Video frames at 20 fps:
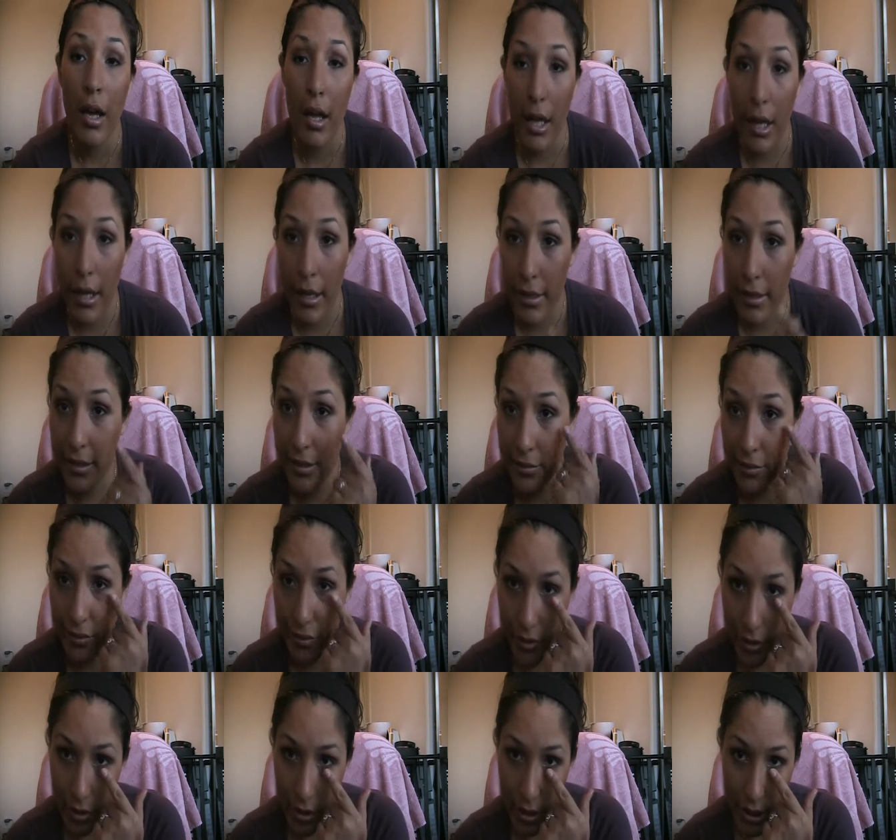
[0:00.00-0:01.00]
I
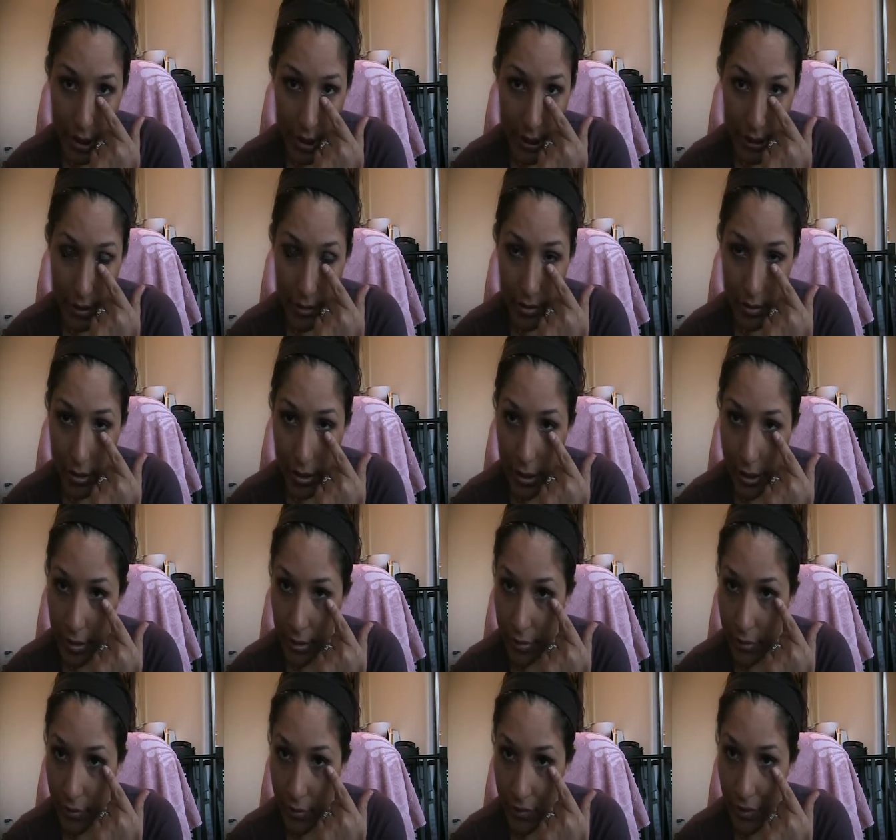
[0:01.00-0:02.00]
feel like there's like a
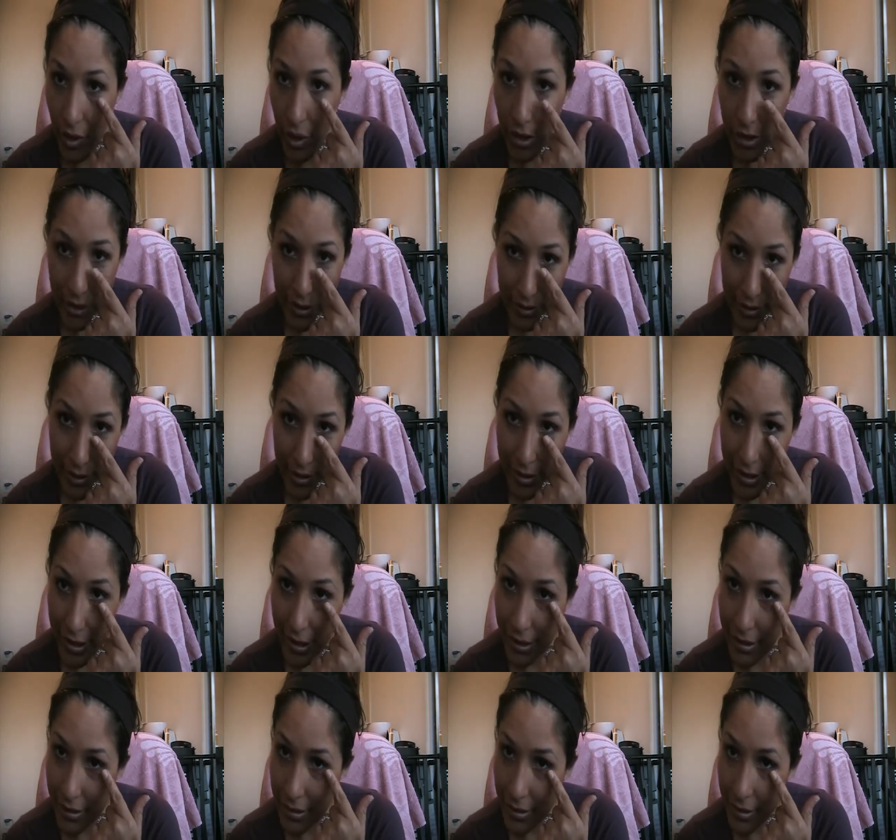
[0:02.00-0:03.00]
little fallout down
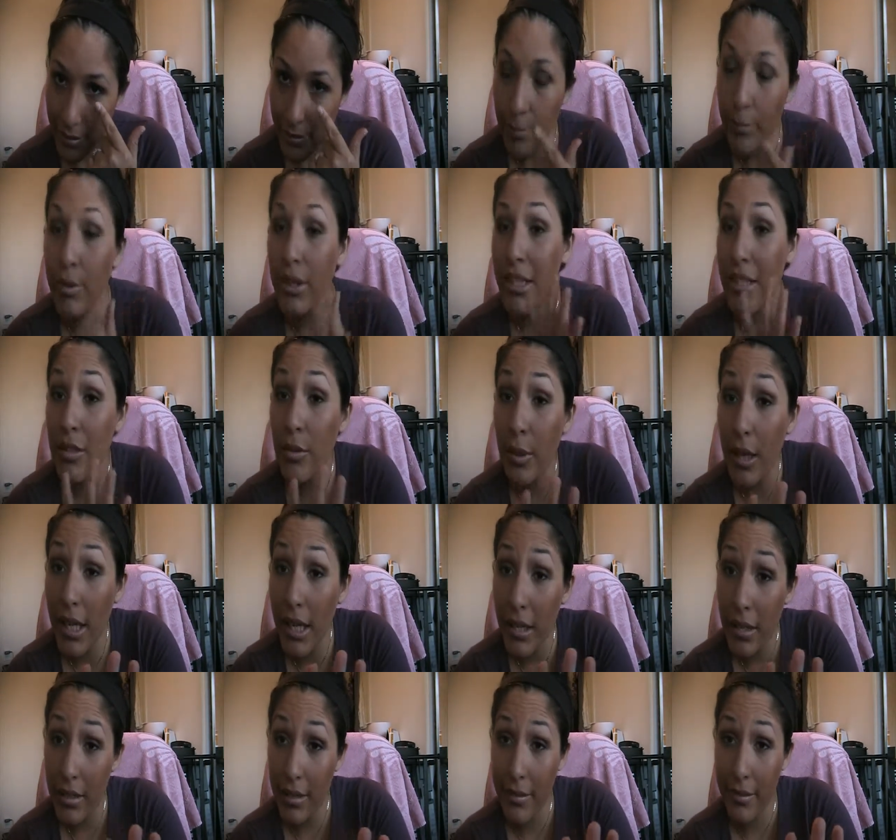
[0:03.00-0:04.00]
here, but that's
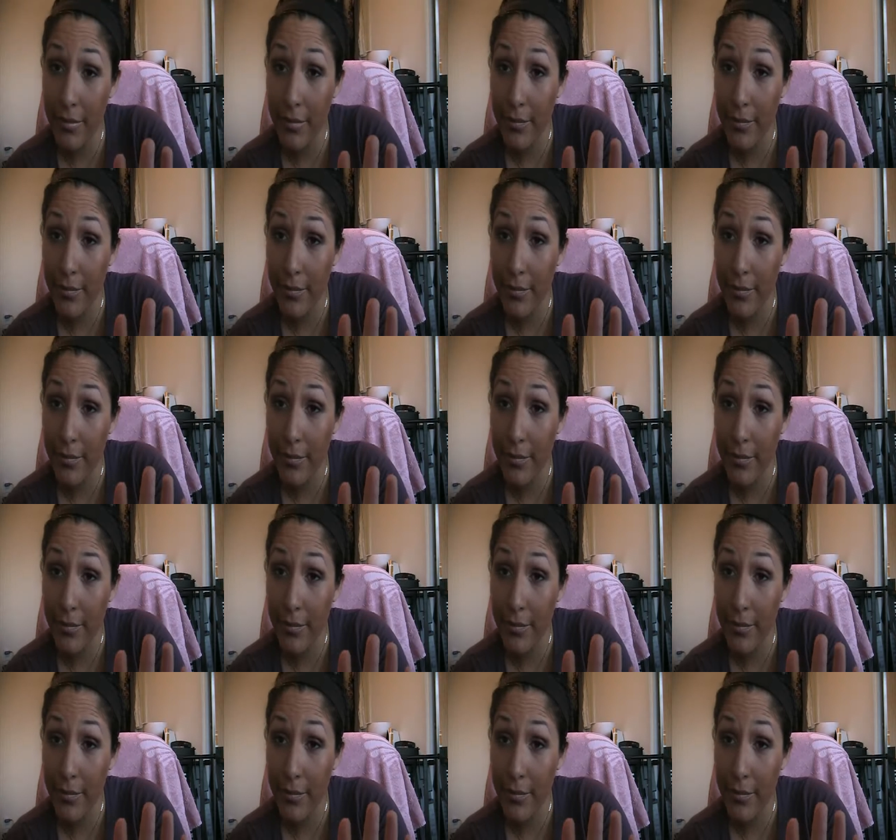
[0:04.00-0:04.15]
okay.